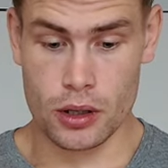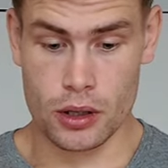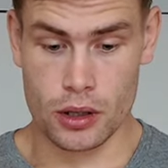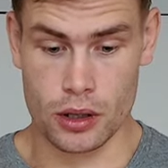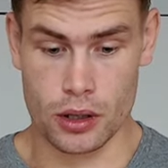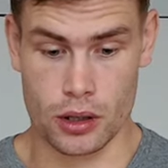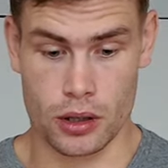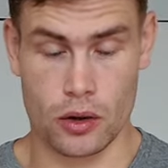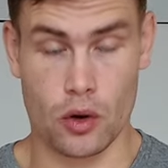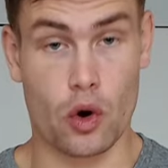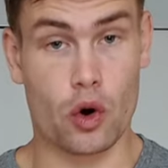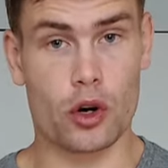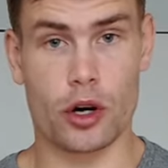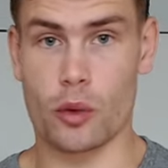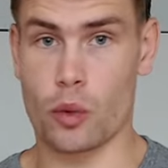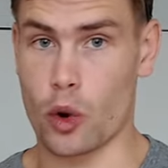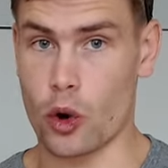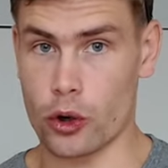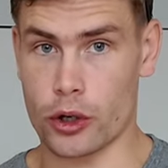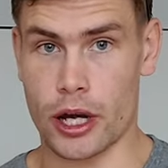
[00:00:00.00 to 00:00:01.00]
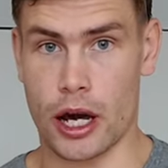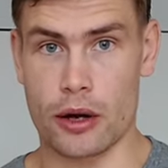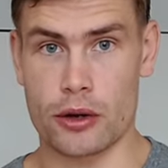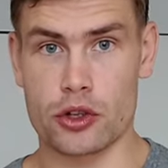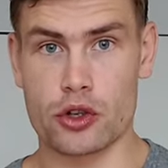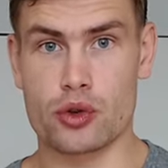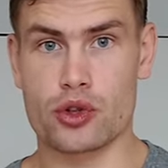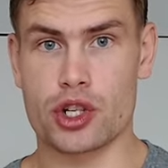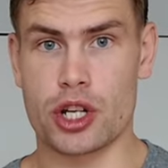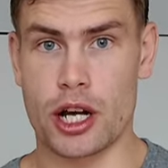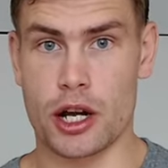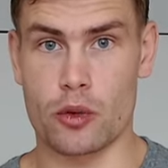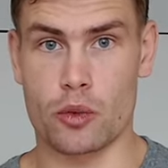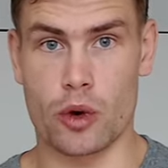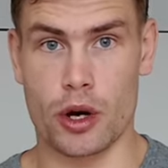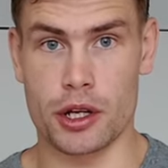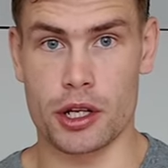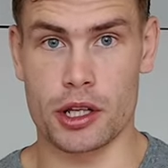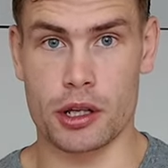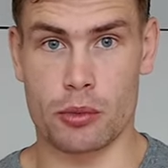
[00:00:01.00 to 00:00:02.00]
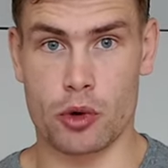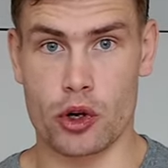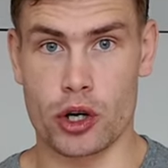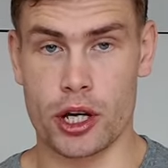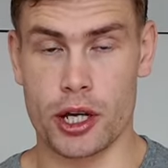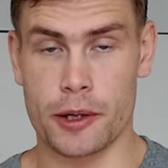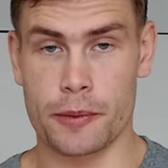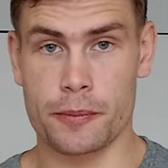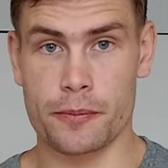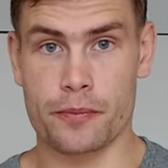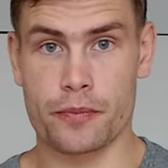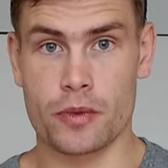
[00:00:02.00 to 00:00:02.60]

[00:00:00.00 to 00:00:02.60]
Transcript: or a workout. Usually I run in the morning.